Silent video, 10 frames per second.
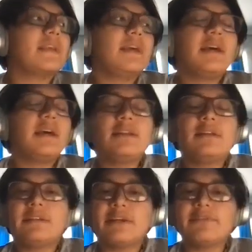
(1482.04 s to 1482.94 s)

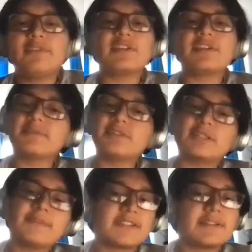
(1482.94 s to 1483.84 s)
and definitely some
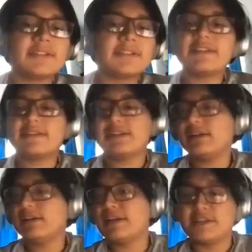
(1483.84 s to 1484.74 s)
subjects such as
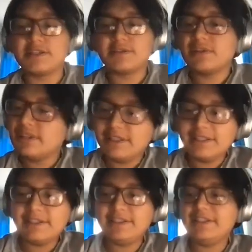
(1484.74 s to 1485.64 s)
history and
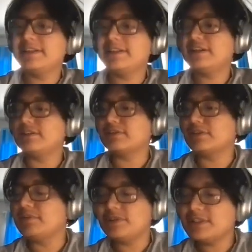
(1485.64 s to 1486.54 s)
healing,
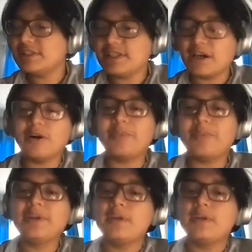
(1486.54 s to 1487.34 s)
community help,